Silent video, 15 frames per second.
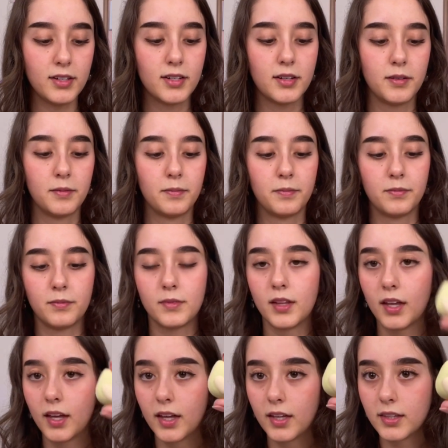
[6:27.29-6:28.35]

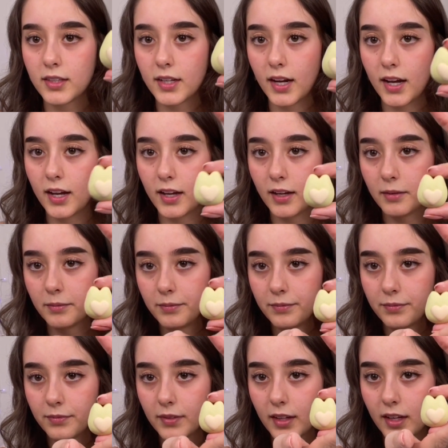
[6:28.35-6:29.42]
ta-da!
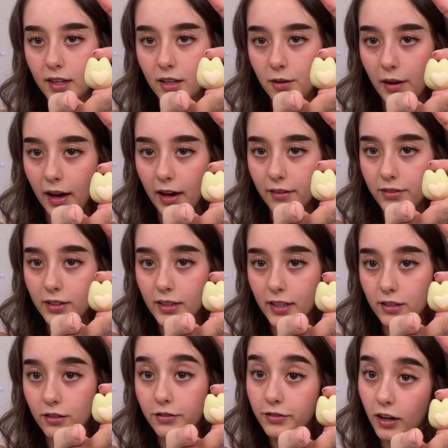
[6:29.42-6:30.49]
You have your
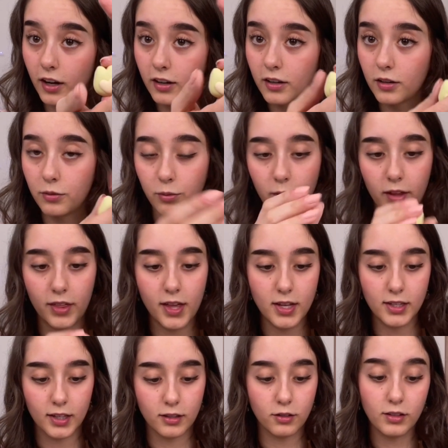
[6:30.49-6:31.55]
little frog with his
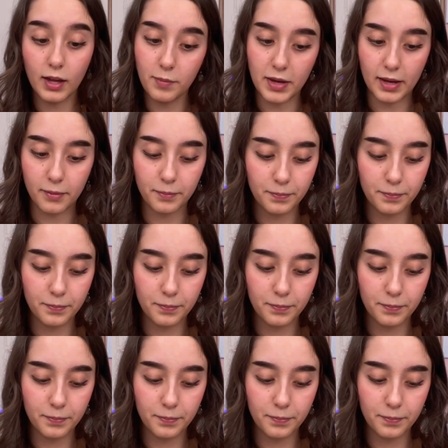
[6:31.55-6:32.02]
little tummy.